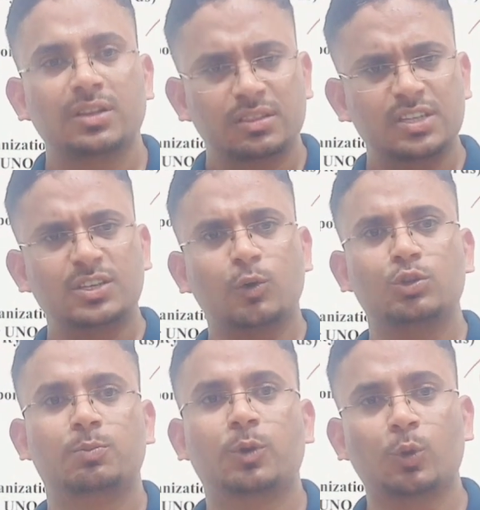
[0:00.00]
The
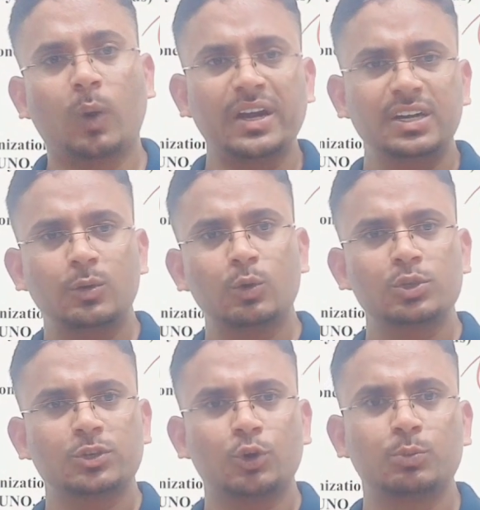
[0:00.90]
South Pole. Why did it go to
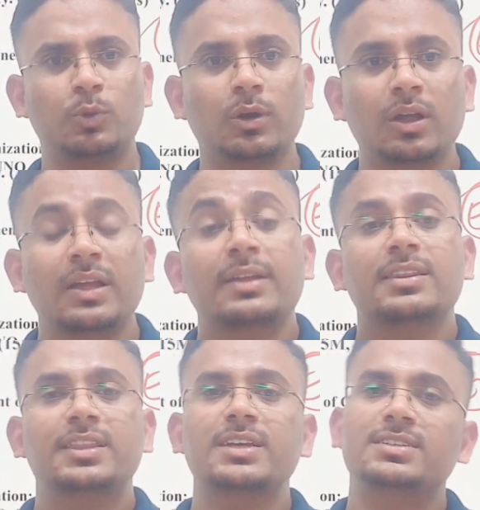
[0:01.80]
South Pole?
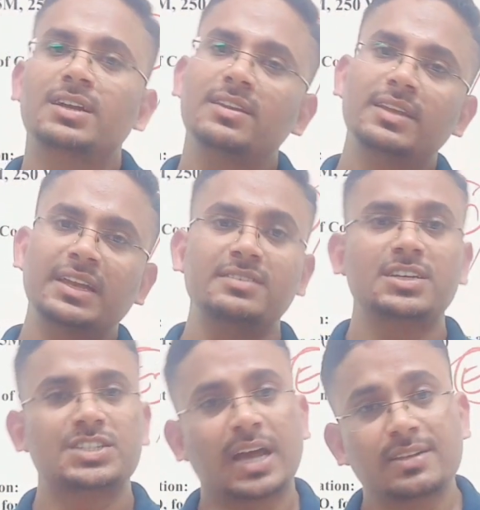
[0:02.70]
They said there is a
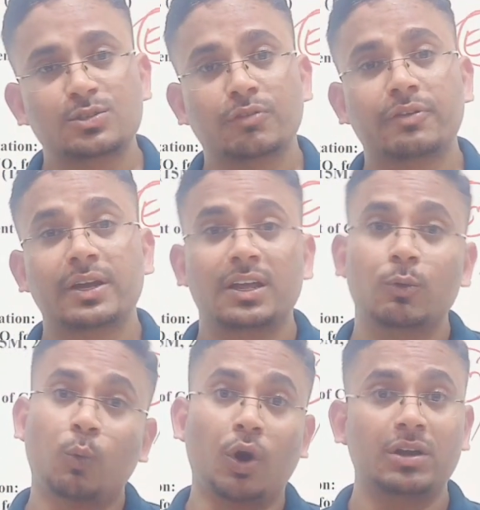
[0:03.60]
chance of
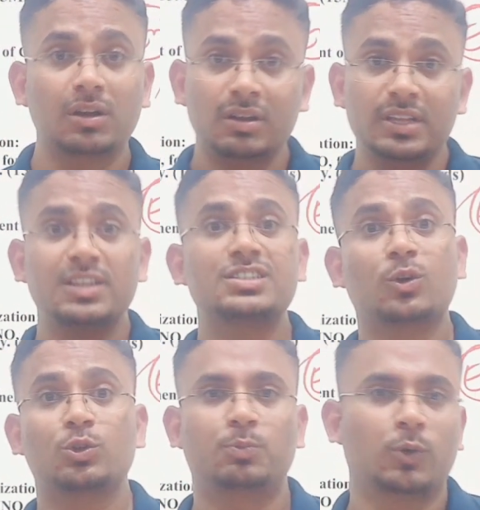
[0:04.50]
getting water in the
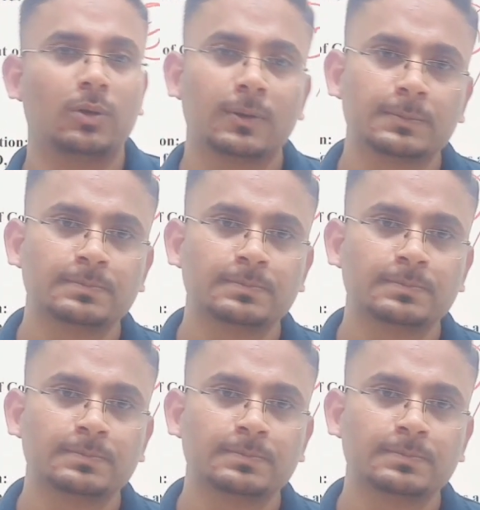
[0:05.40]
South Pole.